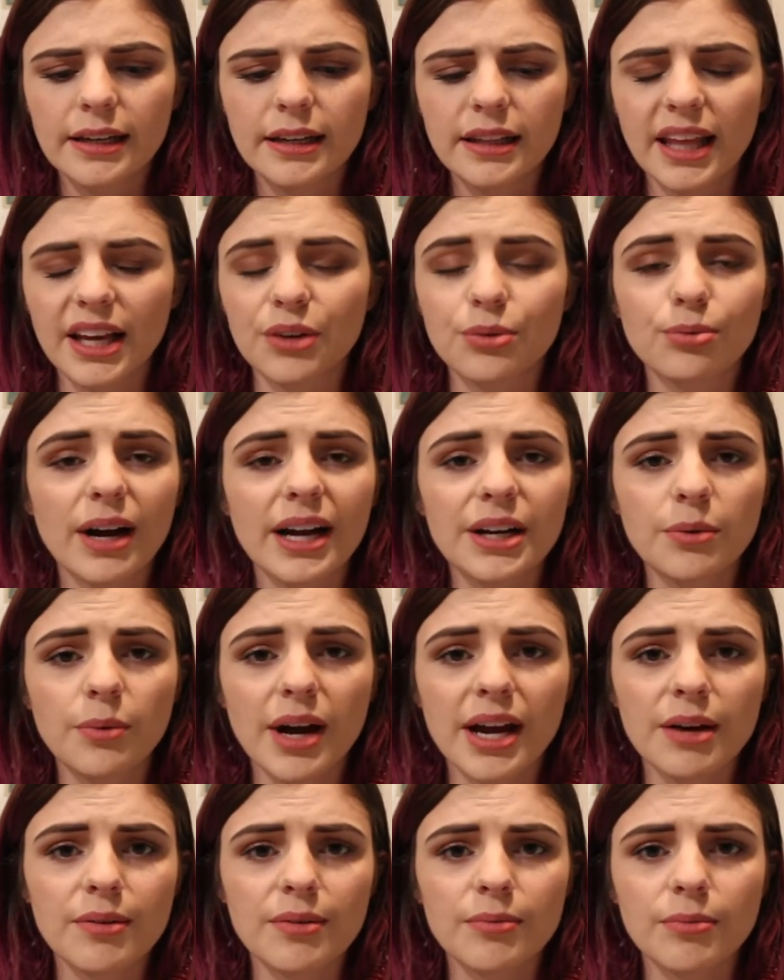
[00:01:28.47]
like right
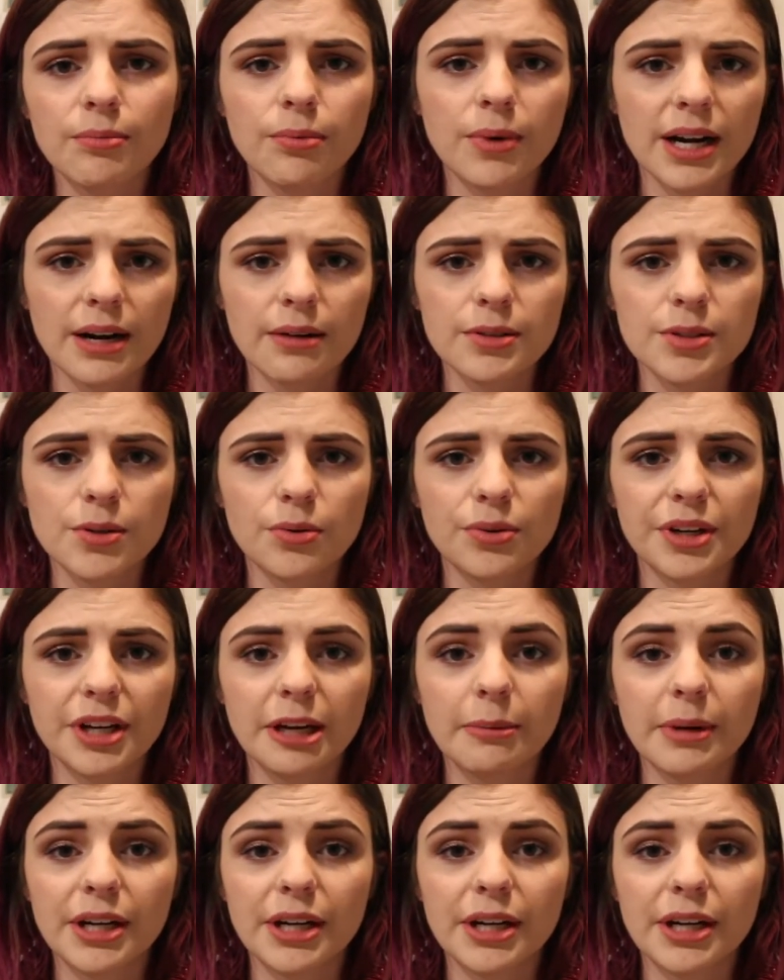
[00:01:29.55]
away when I was holding him,